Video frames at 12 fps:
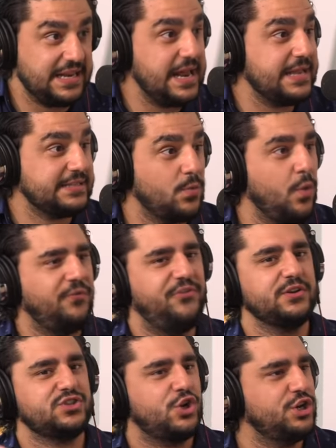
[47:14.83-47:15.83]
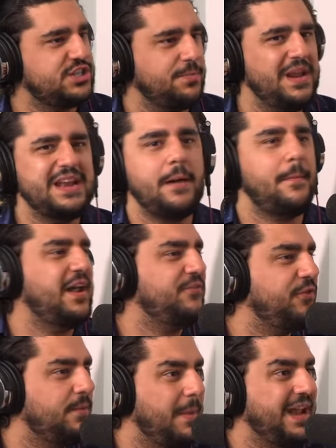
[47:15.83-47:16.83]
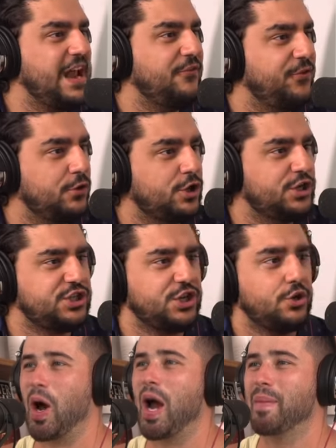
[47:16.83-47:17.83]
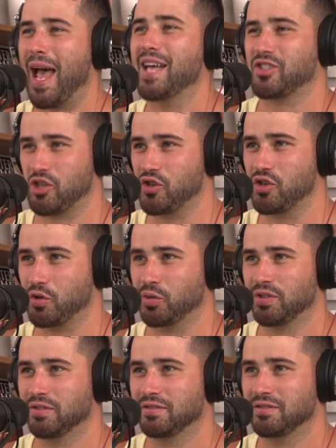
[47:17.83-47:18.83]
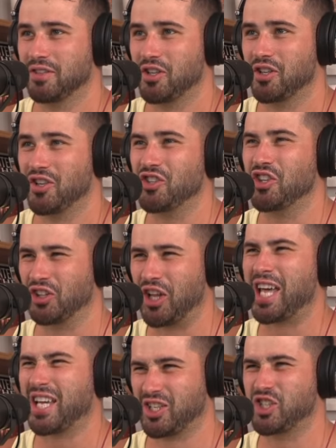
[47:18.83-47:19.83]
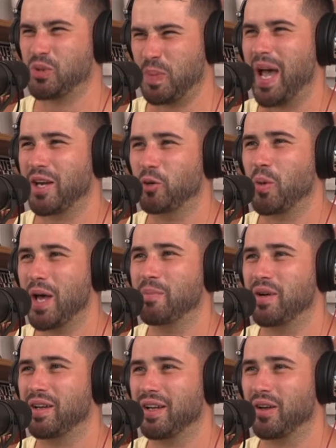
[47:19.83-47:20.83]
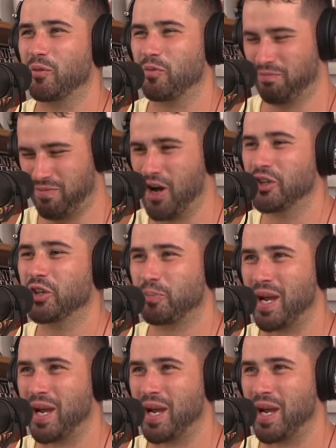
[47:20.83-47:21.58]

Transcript: it is. What feels good to me not, might feel, might not feel good to I'm asking you, you like a spider web on your